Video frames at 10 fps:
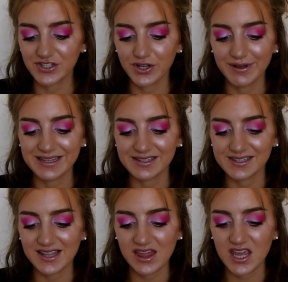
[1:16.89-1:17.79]
So
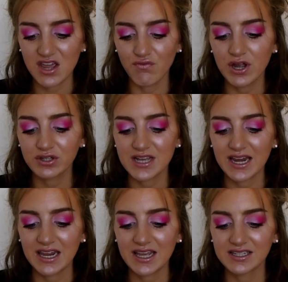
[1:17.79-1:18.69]
it's the Real
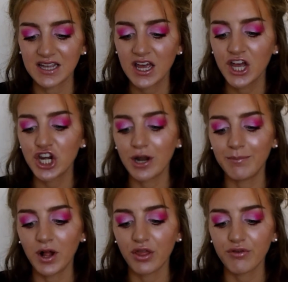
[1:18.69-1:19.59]
Techniques
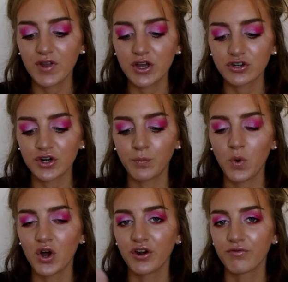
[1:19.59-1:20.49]
number
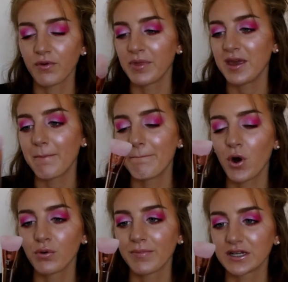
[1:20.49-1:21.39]
301 from the
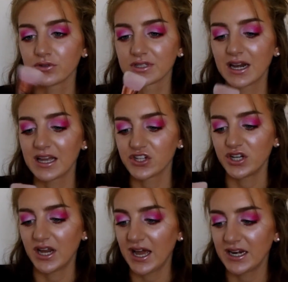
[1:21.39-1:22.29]
Bold Metals
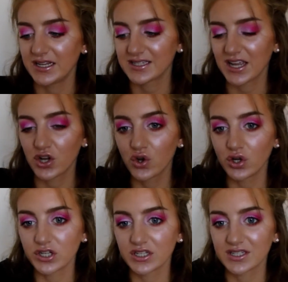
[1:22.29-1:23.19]
collection, and it's
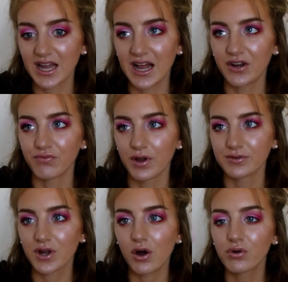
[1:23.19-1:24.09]
gorgeous and rose
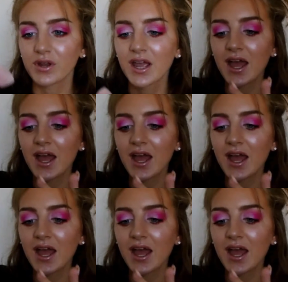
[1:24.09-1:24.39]
gold,